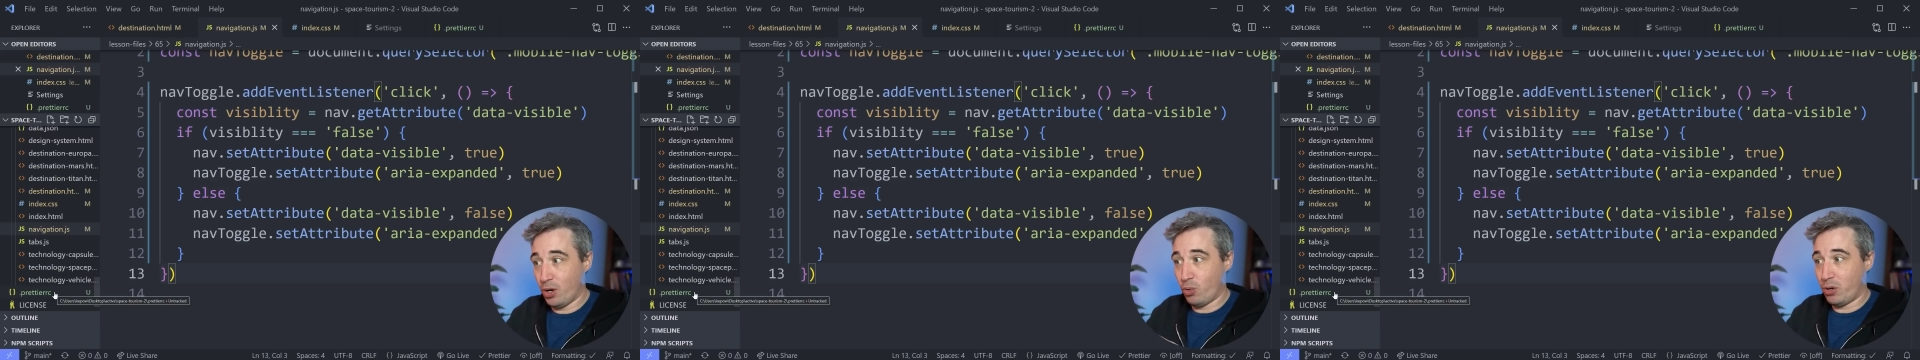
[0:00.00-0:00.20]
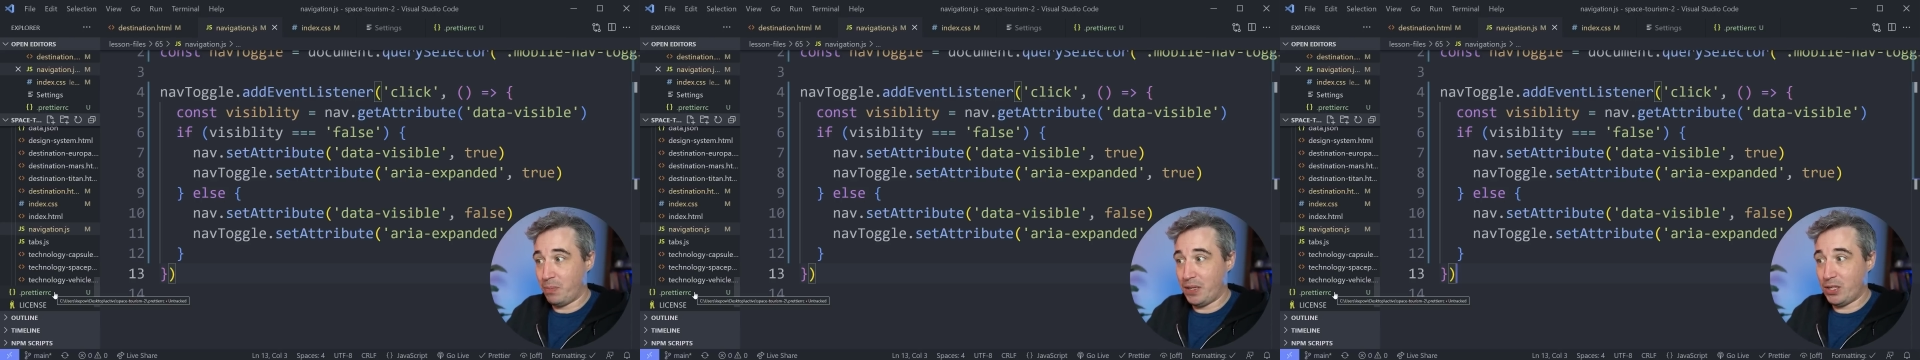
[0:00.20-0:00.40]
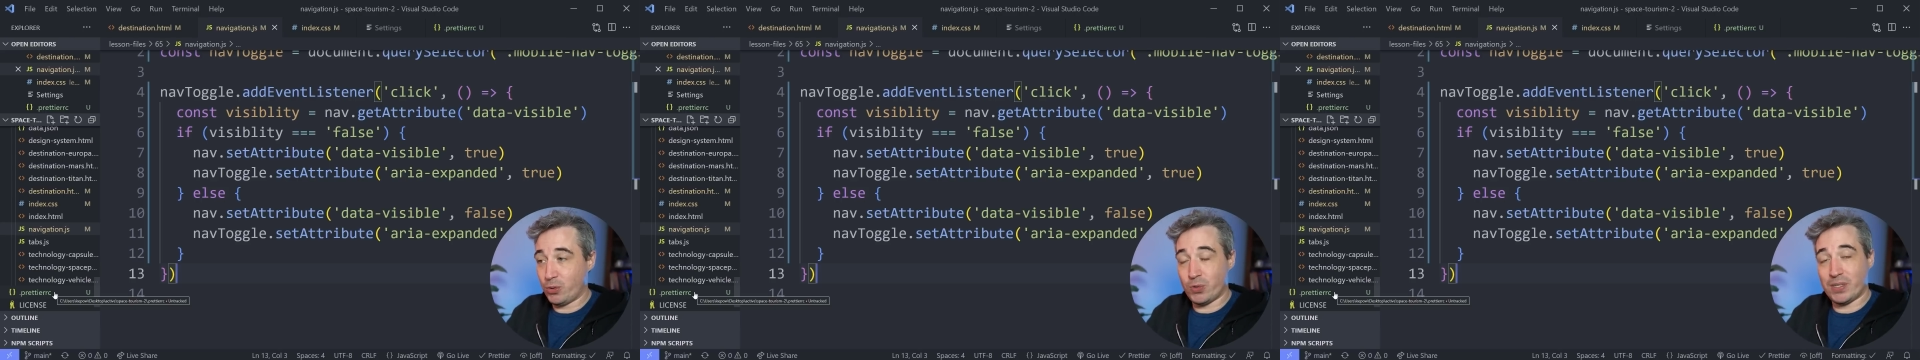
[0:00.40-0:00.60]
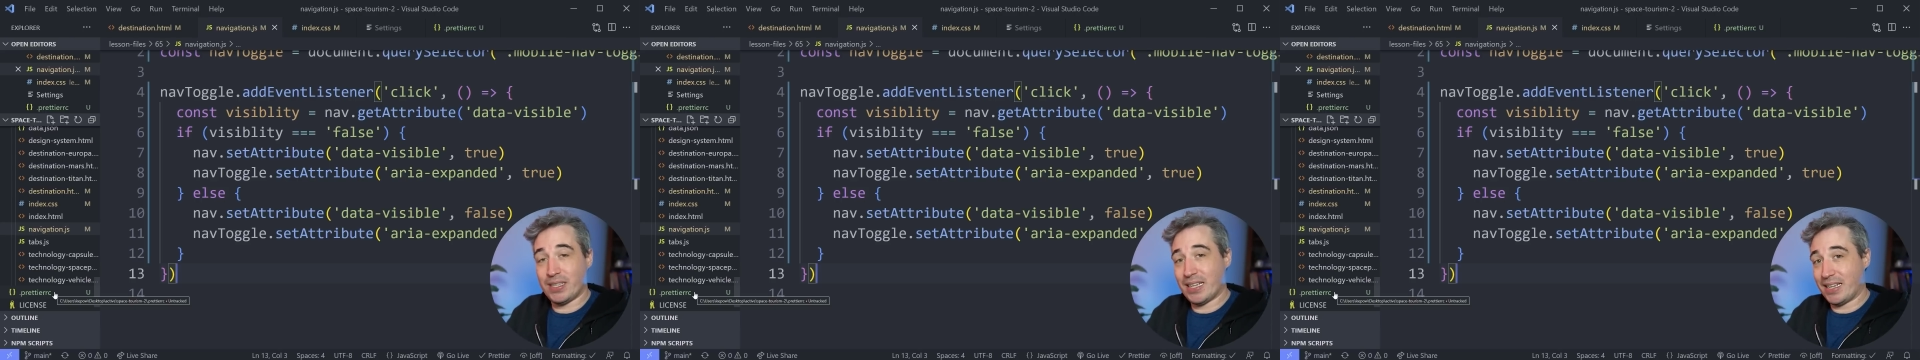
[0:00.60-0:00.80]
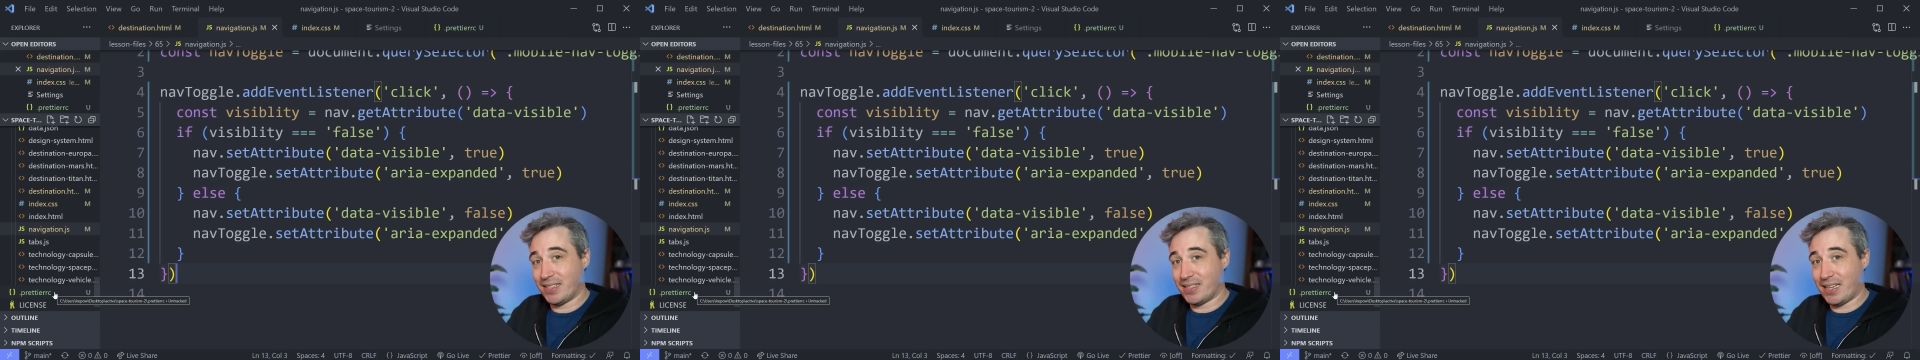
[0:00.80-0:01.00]
would be
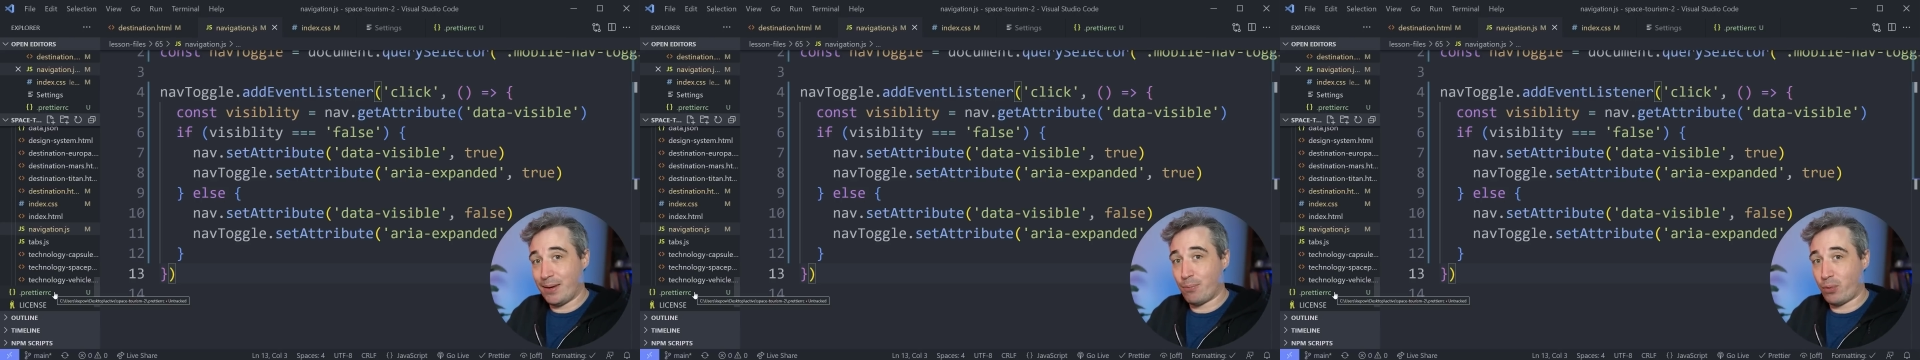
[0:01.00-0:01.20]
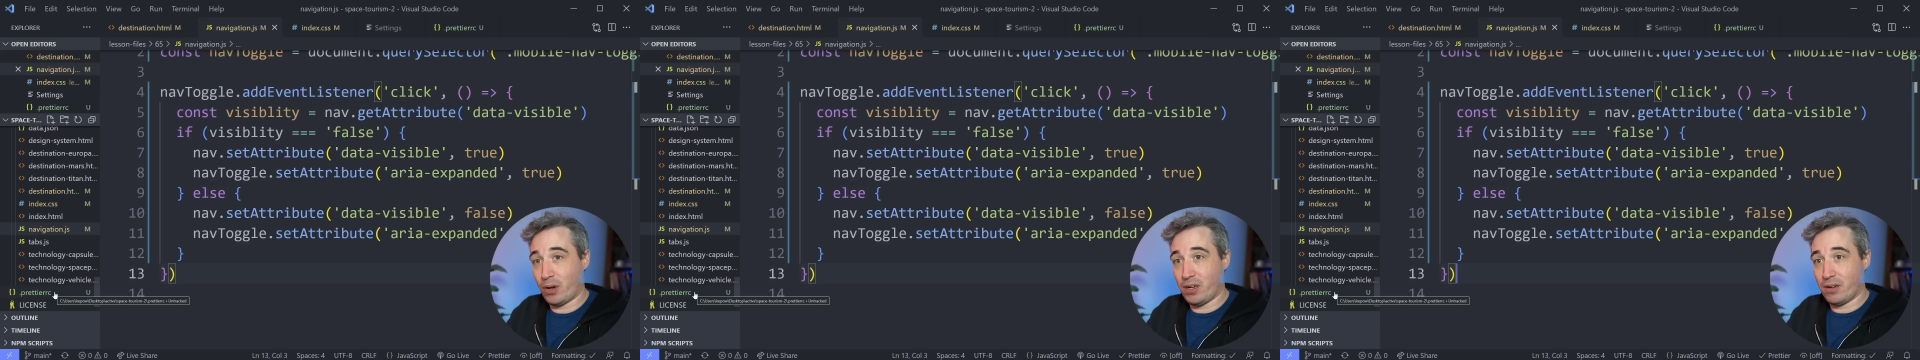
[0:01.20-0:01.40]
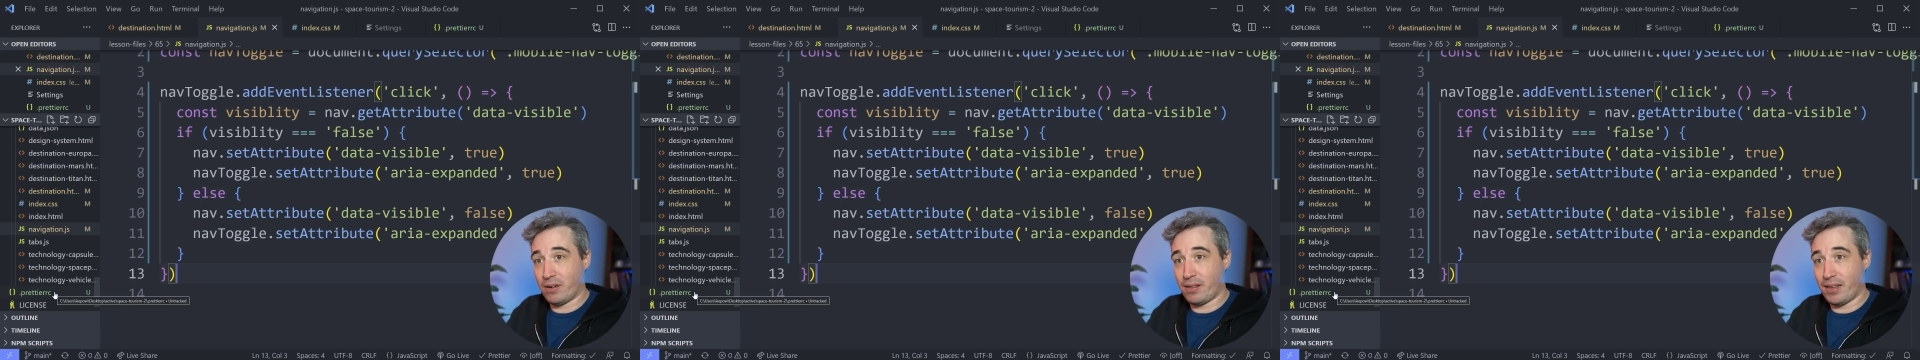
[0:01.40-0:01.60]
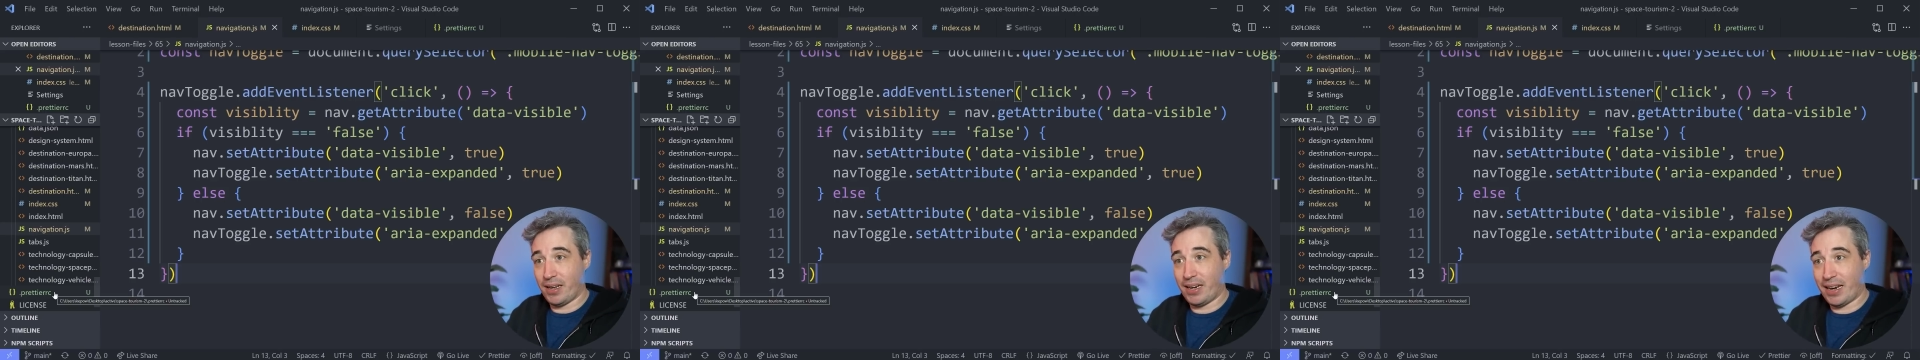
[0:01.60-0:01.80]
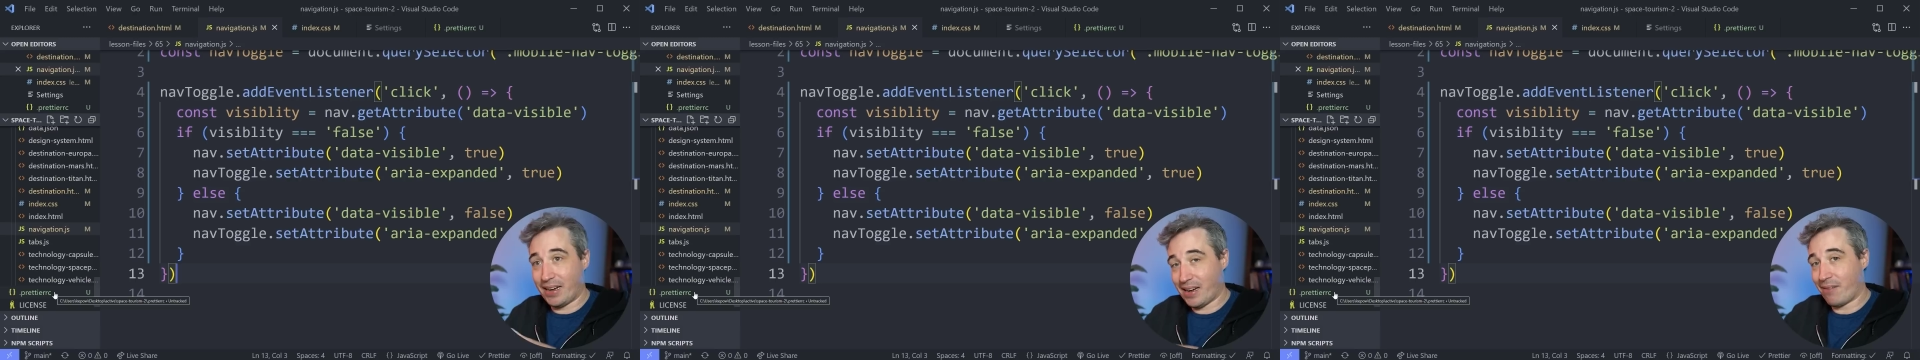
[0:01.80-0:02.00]
using that same prettier
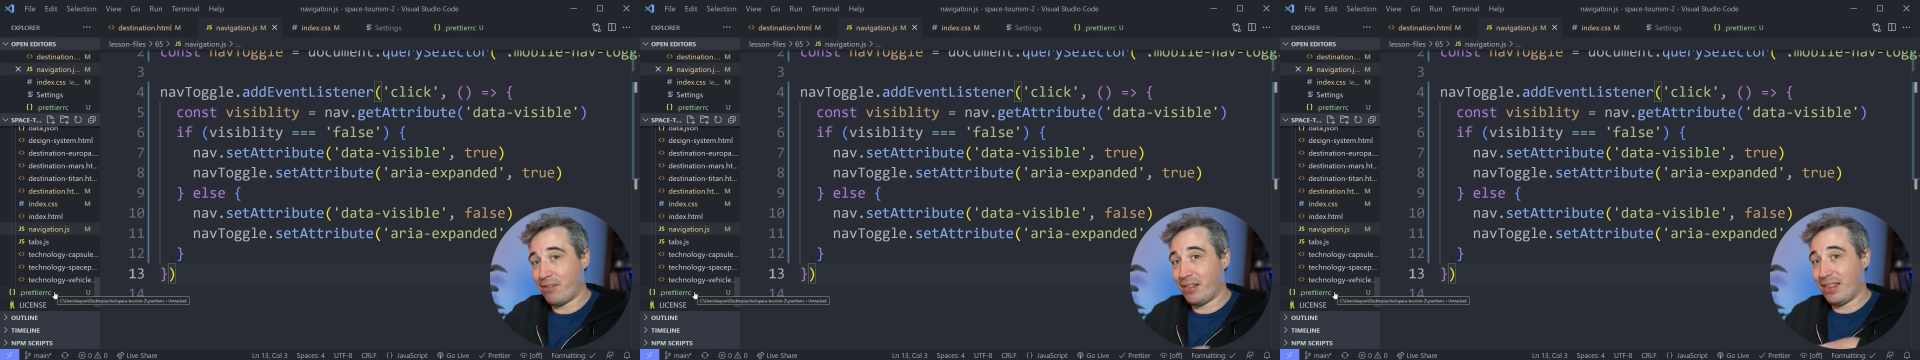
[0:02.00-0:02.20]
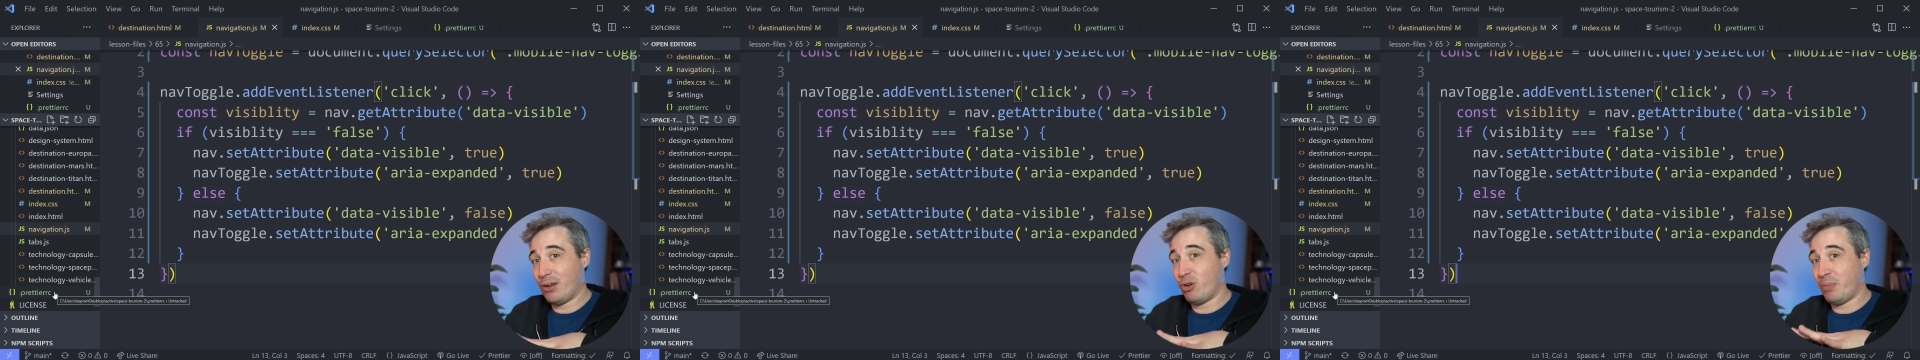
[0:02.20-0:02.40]
thing and everything